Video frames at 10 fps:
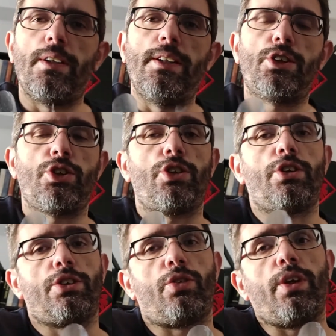these
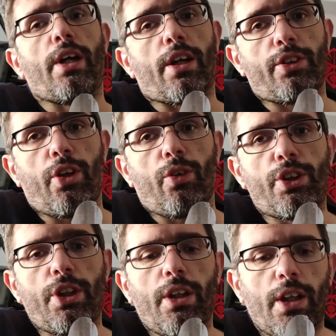three are a
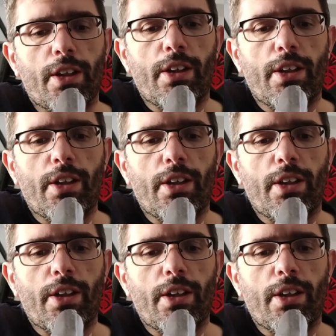trilogy.